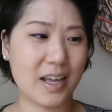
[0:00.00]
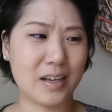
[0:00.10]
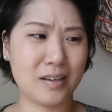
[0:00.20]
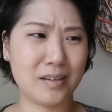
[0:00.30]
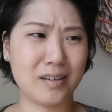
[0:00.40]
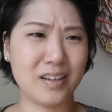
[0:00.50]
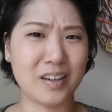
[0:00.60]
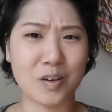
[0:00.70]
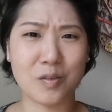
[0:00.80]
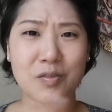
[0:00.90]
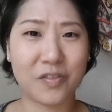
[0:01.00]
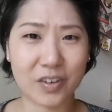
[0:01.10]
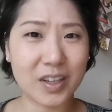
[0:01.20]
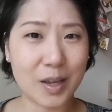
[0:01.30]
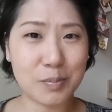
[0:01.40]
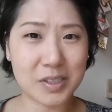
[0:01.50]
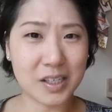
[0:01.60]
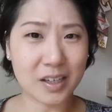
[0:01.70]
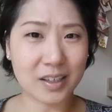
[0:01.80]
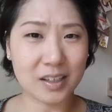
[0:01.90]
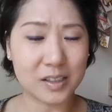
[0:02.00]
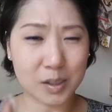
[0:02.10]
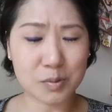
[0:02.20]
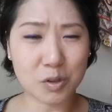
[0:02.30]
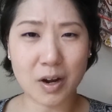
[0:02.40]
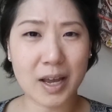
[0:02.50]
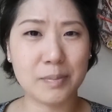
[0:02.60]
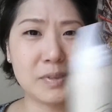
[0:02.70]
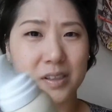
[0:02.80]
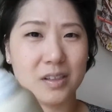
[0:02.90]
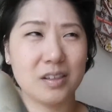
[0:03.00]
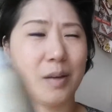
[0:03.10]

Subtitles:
And you know, Ipsy subscribes,